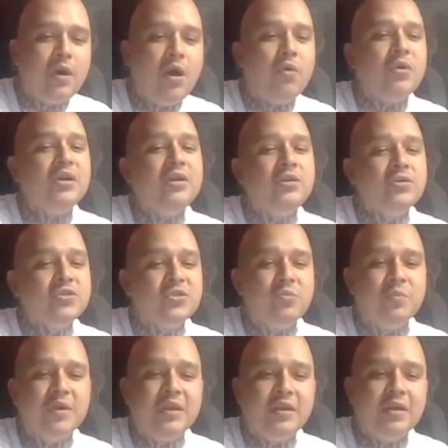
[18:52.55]
how he used to
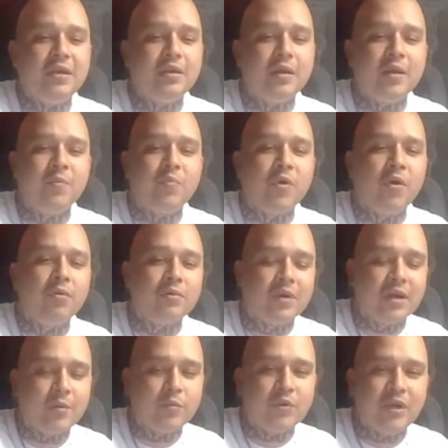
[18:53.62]
be and
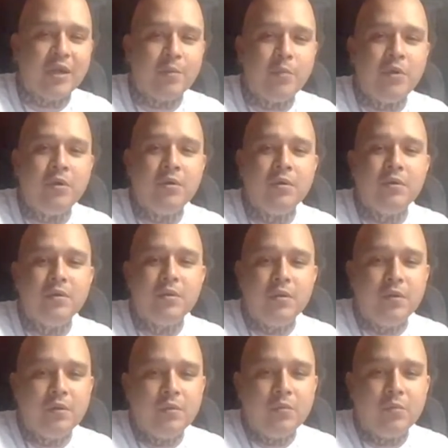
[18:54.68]
program. You get me?
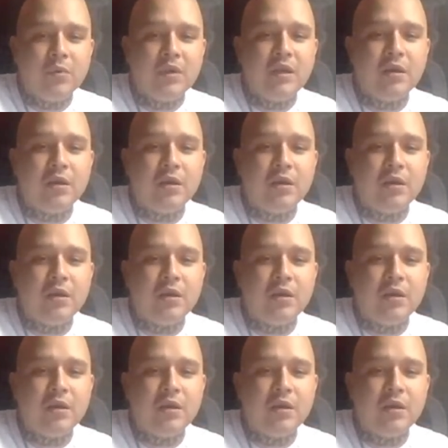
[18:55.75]
Well, here,